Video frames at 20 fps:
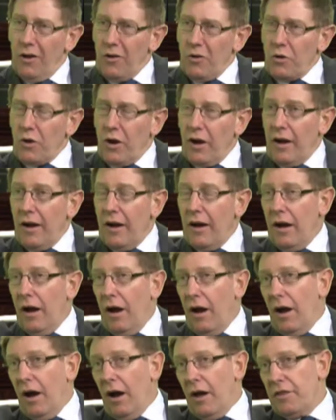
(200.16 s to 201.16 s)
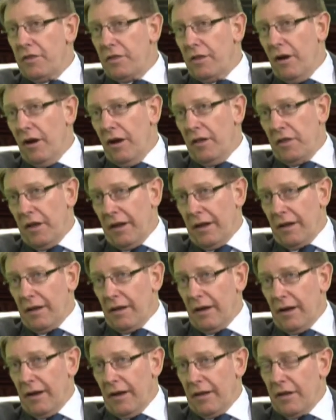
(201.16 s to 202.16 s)
Look, I, th I
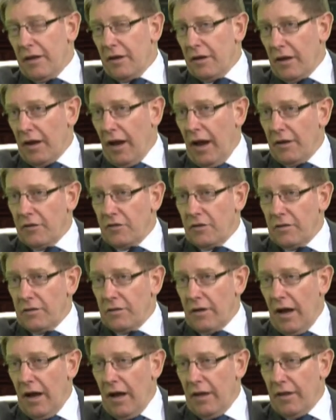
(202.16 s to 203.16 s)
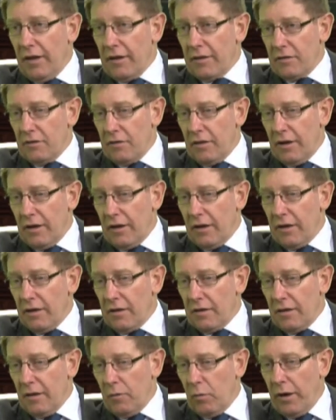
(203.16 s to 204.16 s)
think uh, the indications are that
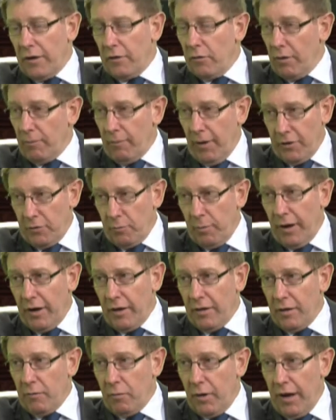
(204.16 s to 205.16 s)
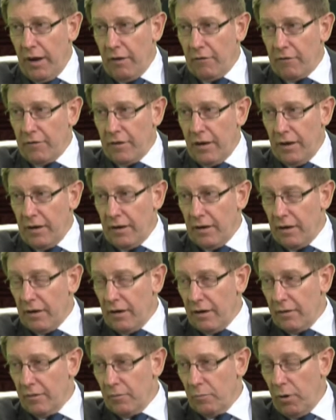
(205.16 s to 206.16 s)
uh, that we're doing much better than we have done
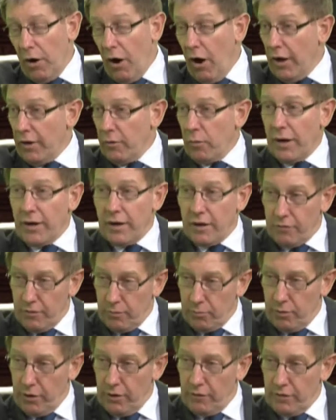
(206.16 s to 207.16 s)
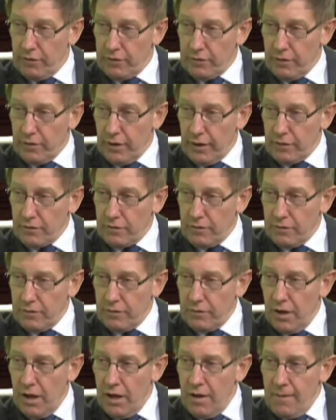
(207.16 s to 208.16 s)
uh, prior to any of the previous
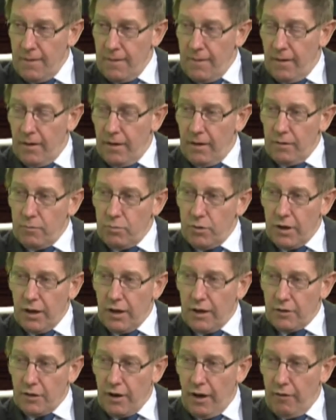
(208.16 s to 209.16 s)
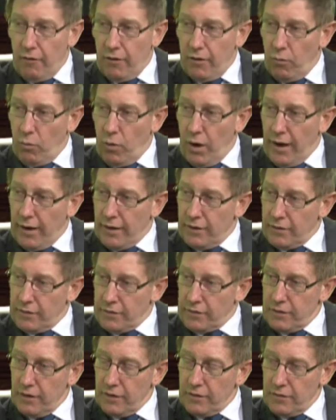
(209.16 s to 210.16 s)
elections. Yeah. I wouldn't get carried away in the
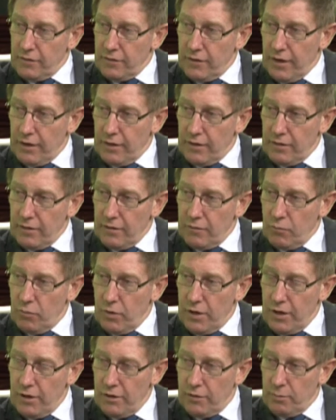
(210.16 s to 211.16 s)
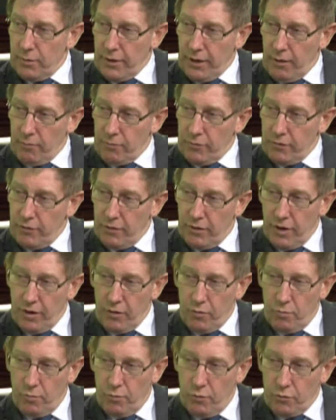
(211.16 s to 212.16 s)
sense that we need to pick up
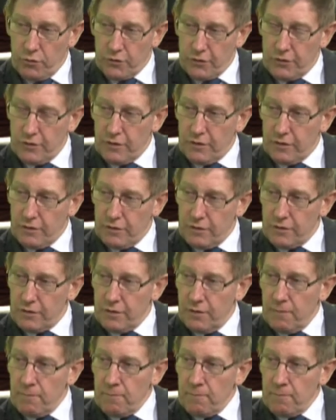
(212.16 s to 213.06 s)
13 or more seats.